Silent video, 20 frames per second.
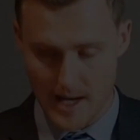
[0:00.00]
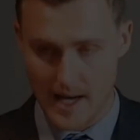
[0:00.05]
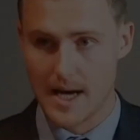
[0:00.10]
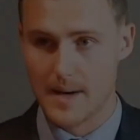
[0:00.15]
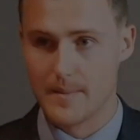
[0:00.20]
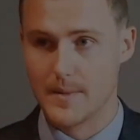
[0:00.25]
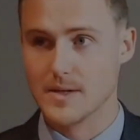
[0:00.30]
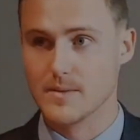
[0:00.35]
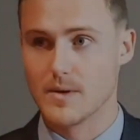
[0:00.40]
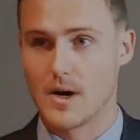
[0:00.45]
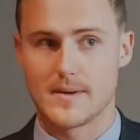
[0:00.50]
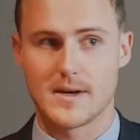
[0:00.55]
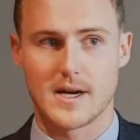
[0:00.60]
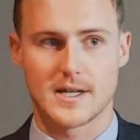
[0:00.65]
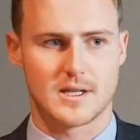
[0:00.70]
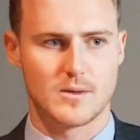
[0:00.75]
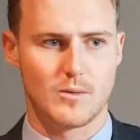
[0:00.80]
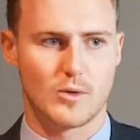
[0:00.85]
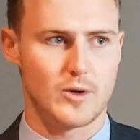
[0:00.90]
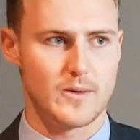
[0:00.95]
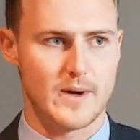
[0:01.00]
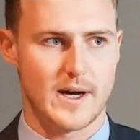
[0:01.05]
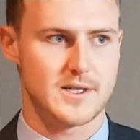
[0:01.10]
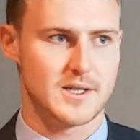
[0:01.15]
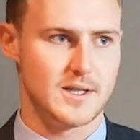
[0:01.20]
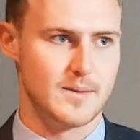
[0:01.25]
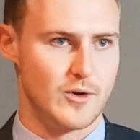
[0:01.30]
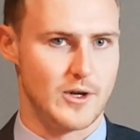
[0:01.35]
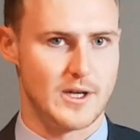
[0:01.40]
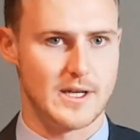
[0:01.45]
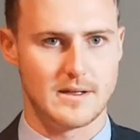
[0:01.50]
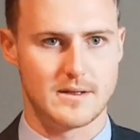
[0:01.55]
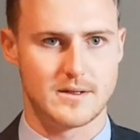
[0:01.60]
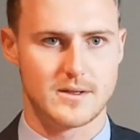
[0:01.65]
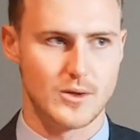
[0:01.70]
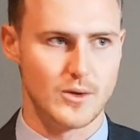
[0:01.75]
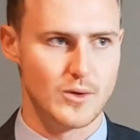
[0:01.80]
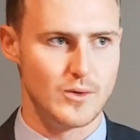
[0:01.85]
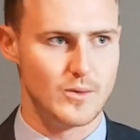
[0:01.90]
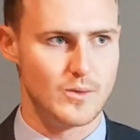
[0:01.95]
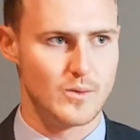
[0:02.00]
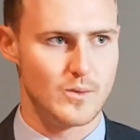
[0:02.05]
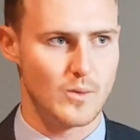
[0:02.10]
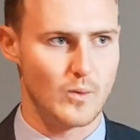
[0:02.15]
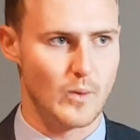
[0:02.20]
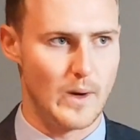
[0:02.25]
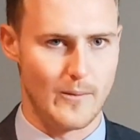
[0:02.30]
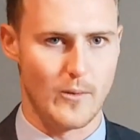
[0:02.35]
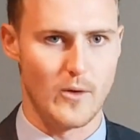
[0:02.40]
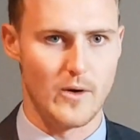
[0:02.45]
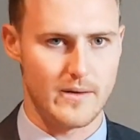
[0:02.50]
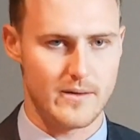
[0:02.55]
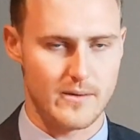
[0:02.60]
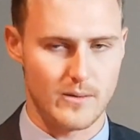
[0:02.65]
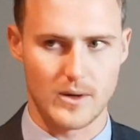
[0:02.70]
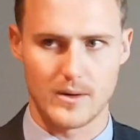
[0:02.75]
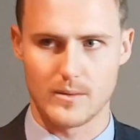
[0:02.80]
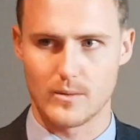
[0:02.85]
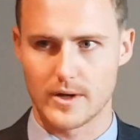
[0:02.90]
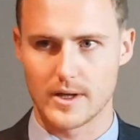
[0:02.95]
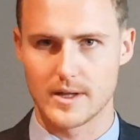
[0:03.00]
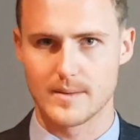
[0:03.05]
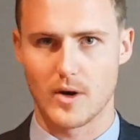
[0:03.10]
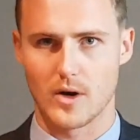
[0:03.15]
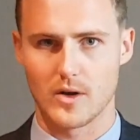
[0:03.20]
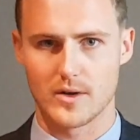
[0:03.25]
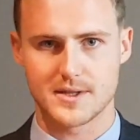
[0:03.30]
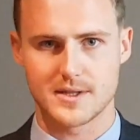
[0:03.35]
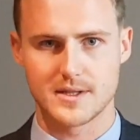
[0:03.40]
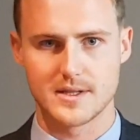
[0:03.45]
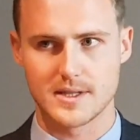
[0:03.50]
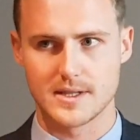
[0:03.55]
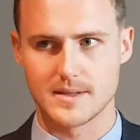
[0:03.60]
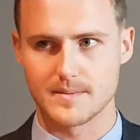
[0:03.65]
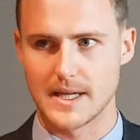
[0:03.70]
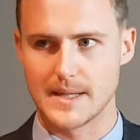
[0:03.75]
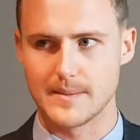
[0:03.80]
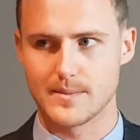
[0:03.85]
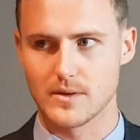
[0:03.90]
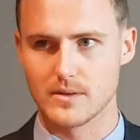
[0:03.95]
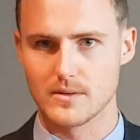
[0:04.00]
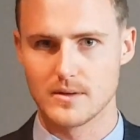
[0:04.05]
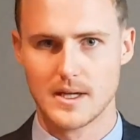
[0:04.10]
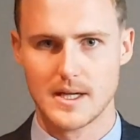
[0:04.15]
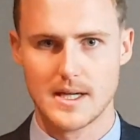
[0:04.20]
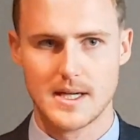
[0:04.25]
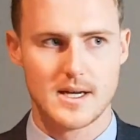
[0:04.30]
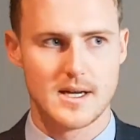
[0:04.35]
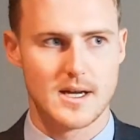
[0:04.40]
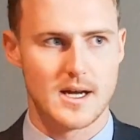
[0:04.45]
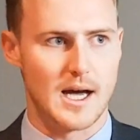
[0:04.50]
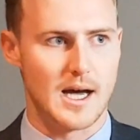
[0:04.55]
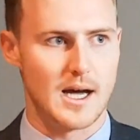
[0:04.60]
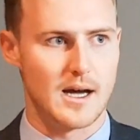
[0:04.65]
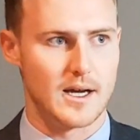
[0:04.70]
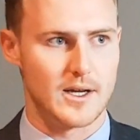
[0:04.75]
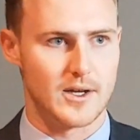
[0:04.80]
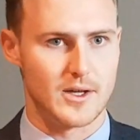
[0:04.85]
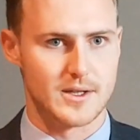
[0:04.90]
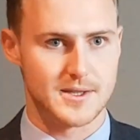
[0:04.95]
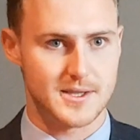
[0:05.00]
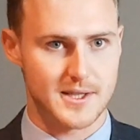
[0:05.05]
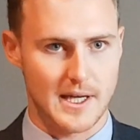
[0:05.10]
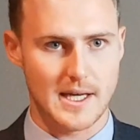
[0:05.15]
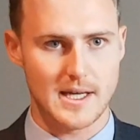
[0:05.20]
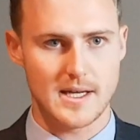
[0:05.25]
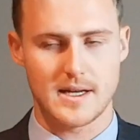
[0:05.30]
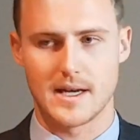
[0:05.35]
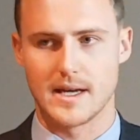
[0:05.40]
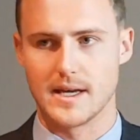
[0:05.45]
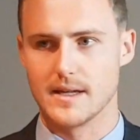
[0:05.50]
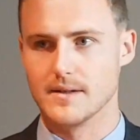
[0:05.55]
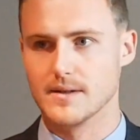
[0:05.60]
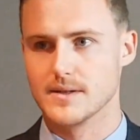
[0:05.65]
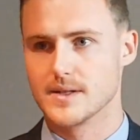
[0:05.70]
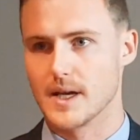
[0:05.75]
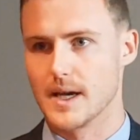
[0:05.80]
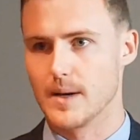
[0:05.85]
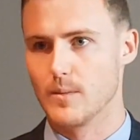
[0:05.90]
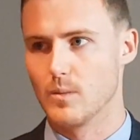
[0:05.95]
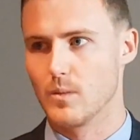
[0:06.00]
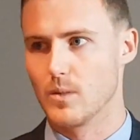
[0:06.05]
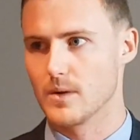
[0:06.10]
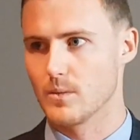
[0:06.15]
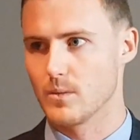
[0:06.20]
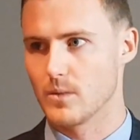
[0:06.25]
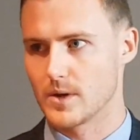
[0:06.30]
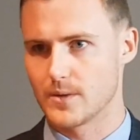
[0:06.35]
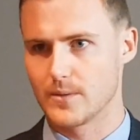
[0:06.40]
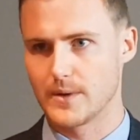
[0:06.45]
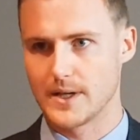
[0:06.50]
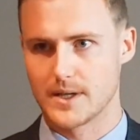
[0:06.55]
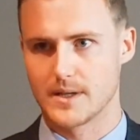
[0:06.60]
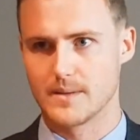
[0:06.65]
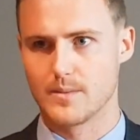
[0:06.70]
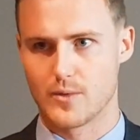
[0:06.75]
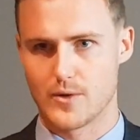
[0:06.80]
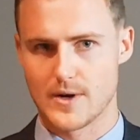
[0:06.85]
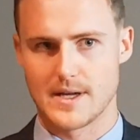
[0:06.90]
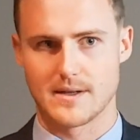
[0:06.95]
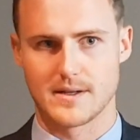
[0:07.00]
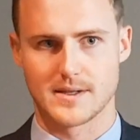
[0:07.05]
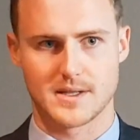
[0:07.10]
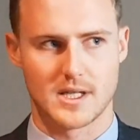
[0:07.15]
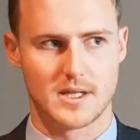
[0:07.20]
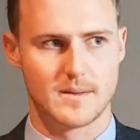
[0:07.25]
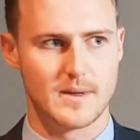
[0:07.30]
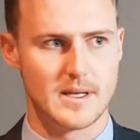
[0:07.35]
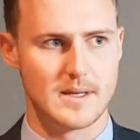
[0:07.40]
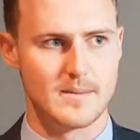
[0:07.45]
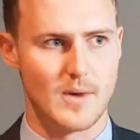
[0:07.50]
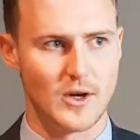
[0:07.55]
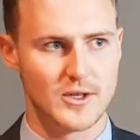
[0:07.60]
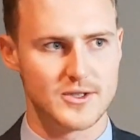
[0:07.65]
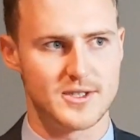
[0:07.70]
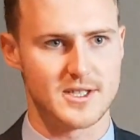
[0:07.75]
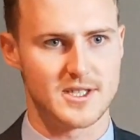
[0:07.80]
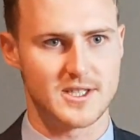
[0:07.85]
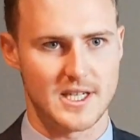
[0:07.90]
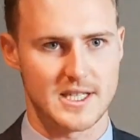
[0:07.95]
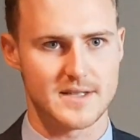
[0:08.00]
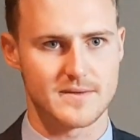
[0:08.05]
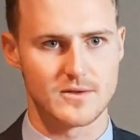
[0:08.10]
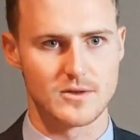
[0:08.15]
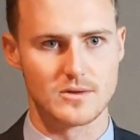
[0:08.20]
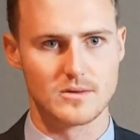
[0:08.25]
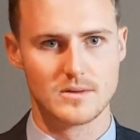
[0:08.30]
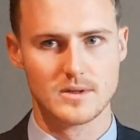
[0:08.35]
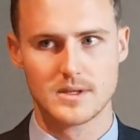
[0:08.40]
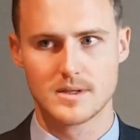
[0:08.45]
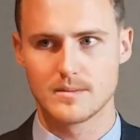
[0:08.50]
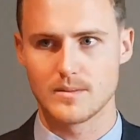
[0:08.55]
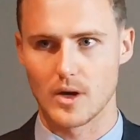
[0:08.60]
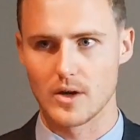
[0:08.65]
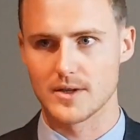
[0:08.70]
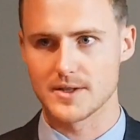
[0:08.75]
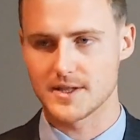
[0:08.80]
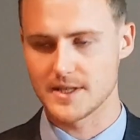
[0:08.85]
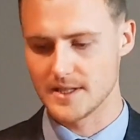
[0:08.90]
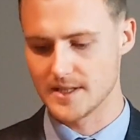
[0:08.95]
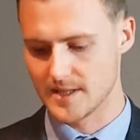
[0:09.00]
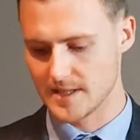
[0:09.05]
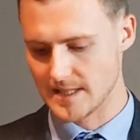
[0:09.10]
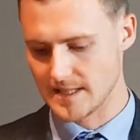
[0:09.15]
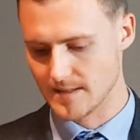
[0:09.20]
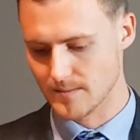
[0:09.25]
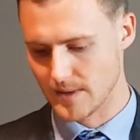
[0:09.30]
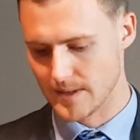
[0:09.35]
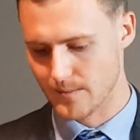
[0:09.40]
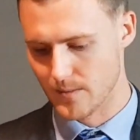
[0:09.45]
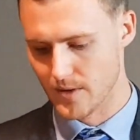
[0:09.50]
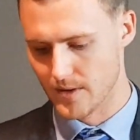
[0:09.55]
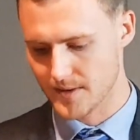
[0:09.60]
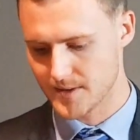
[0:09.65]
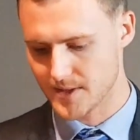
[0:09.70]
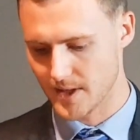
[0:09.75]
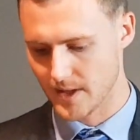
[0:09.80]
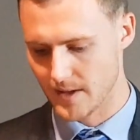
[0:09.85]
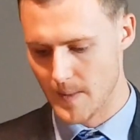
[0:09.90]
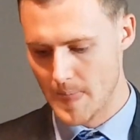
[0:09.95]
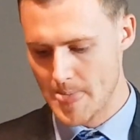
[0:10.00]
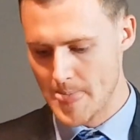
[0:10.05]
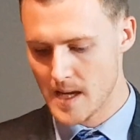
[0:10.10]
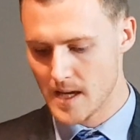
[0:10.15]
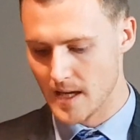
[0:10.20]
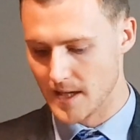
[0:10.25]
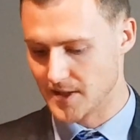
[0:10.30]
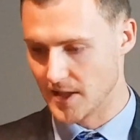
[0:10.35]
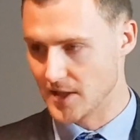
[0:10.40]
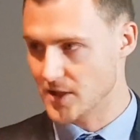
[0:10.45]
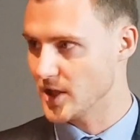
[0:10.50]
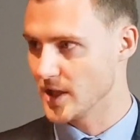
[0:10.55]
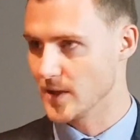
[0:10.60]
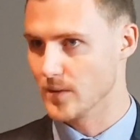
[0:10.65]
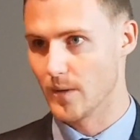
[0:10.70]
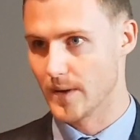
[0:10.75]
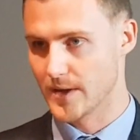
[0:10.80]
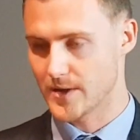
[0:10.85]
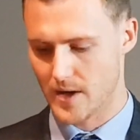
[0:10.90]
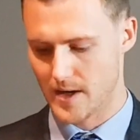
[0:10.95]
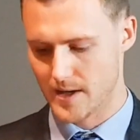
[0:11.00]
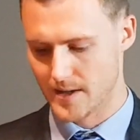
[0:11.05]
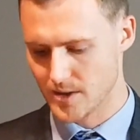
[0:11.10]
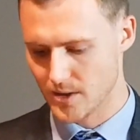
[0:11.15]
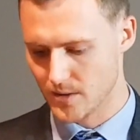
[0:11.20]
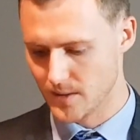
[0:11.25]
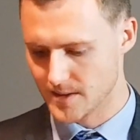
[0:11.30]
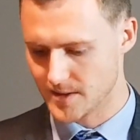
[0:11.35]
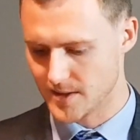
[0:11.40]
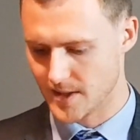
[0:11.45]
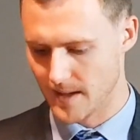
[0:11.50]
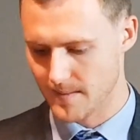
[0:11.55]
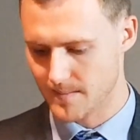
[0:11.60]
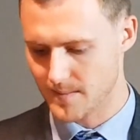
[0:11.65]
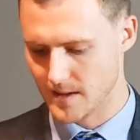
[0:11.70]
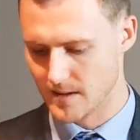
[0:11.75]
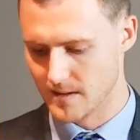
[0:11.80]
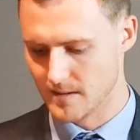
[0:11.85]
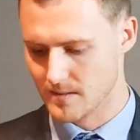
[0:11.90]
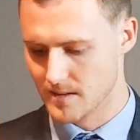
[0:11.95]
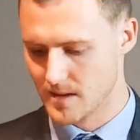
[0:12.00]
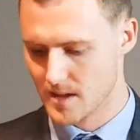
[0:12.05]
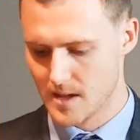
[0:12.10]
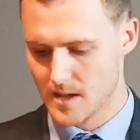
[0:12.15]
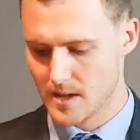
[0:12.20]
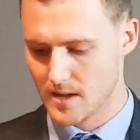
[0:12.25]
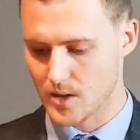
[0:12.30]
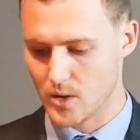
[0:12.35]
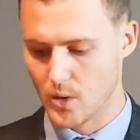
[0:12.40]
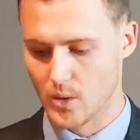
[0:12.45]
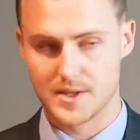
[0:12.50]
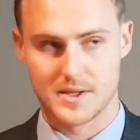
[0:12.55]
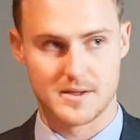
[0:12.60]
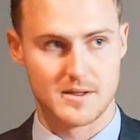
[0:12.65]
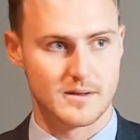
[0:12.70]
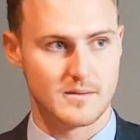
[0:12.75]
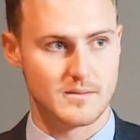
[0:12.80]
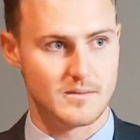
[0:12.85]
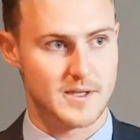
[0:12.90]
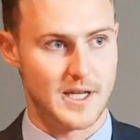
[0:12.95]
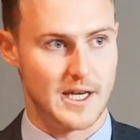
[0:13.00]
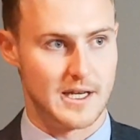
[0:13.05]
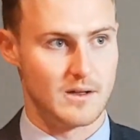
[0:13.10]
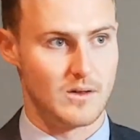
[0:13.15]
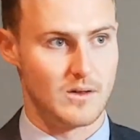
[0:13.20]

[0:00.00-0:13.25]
And you might be asking, what are we actually bringing to Wentworth? What are the policies that people are going to see, and what are we going to bring that's going to be the most successful policies in Wentworth? So essentially what we're trying to do is champion the causes that Senator